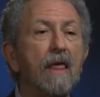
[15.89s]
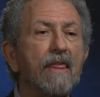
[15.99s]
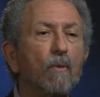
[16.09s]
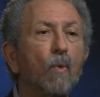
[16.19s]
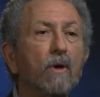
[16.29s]

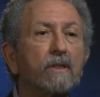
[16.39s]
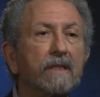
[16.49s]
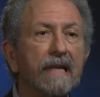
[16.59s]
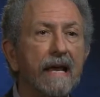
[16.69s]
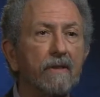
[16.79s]
that work
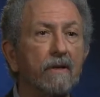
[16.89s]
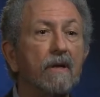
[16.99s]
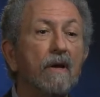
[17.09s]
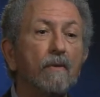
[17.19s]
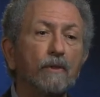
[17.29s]

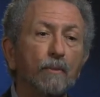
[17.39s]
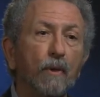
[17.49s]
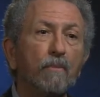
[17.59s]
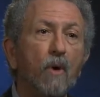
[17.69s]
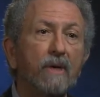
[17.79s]
together to
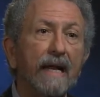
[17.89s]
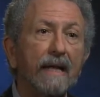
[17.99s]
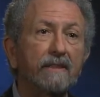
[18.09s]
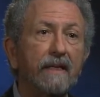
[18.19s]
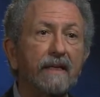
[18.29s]
promote an
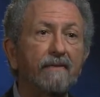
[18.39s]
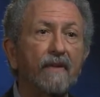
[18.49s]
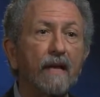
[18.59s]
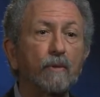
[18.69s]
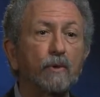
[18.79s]

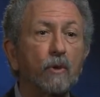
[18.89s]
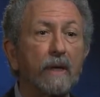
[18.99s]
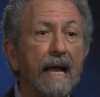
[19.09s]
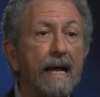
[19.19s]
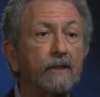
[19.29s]

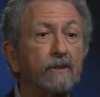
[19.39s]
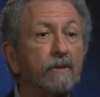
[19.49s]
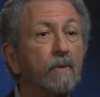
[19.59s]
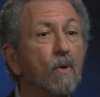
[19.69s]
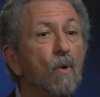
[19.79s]
anti-inflammatory action.